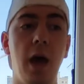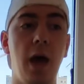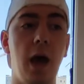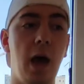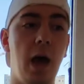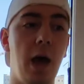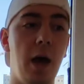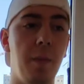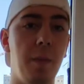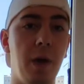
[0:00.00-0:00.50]

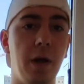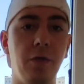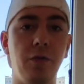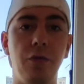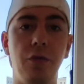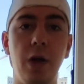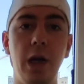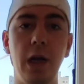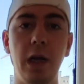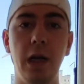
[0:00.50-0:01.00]
and
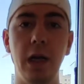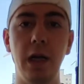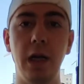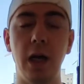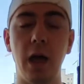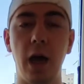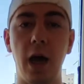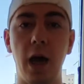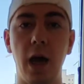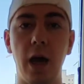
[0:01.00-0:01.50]

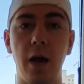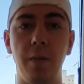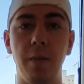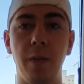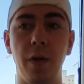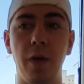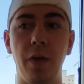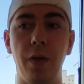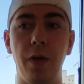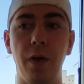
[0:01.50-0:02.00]
really
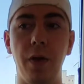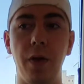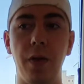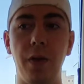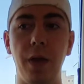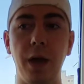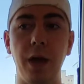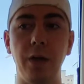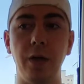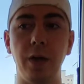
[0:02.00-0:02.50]
the
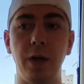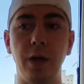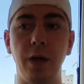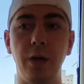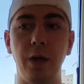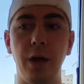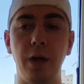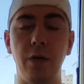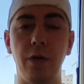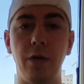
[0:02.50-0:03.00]
things that you
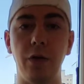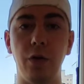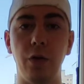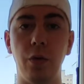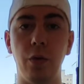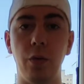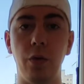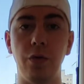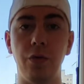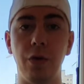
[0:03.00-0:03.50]
need
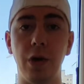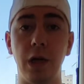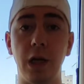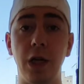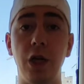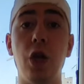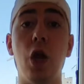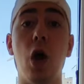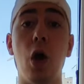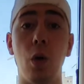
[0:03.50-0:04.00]
to
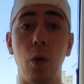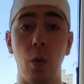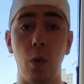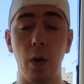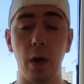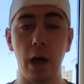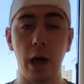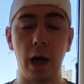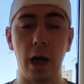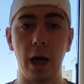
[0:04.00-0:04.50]
really know
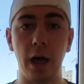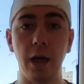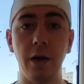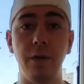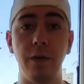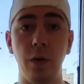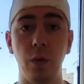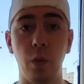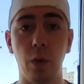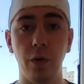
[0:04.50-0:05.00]

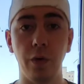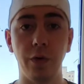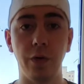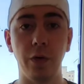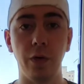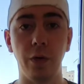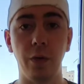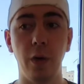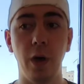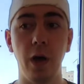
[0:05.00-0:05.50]
if you want
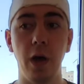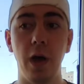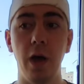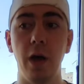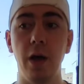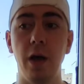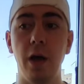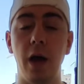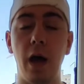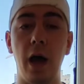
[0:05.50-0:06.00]
to
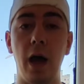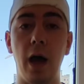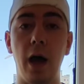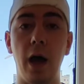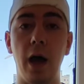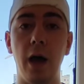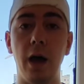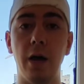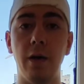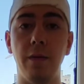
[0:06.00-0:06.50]

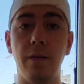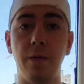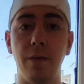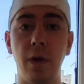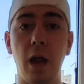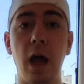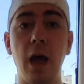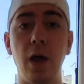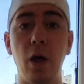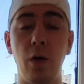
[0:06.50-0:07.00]

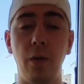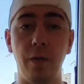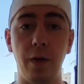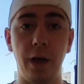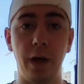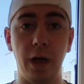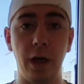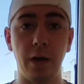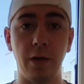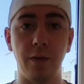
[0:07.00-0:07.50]
fly over
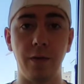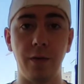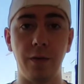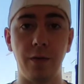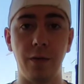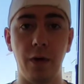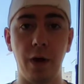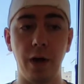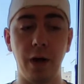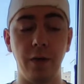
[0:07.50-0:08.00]
here for
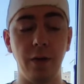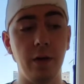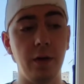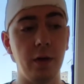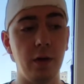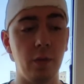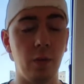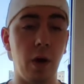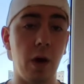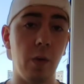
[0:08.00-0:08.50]
free. This
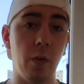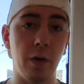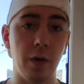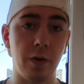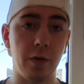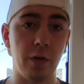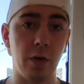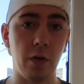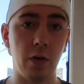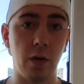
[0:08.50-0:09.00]
is what I want to
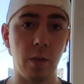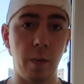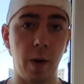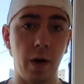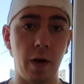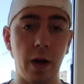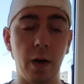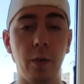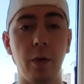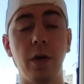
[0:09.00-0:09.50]
talk
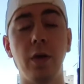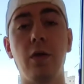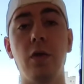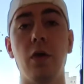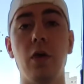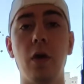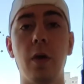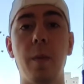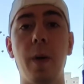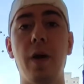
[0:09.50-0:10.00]
about. I want to
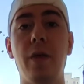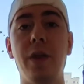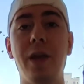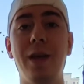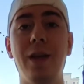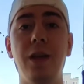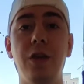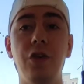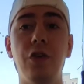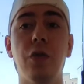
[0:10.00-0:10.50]
talk about the
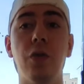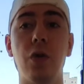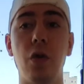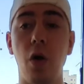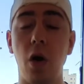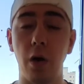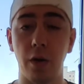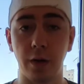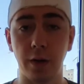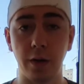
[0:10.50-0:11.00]
initial
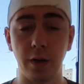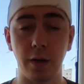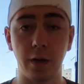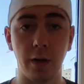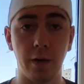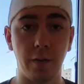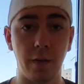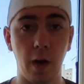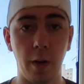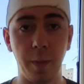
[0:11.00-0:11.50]
costs
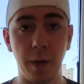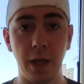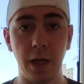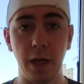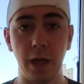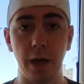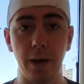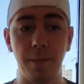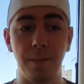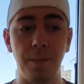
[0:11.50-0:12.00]
of coming
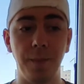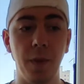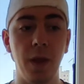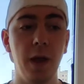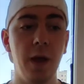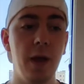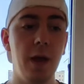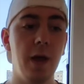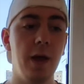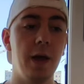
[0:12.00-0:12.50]
here.
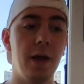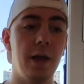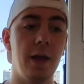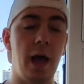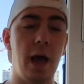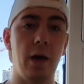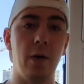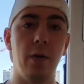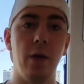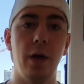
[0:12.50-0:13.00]

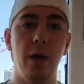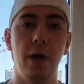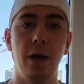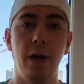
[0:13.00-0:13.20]
Now,